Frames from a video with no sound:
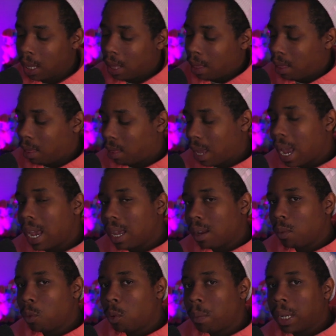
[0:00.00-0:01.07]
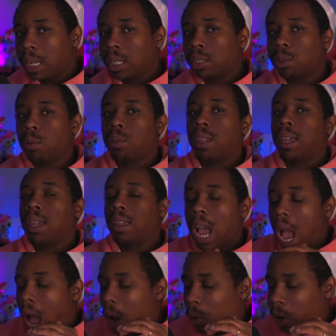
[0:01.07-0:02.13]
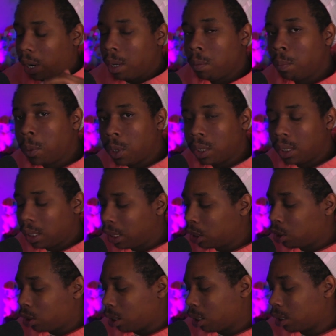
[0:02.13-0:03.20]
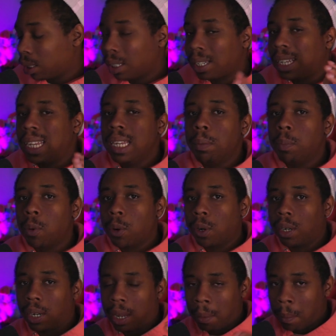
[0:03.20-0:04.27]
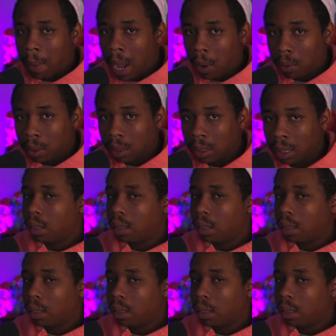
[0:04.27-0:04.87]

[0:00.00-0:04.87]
That will make it so that our input is just keyboard and mouse.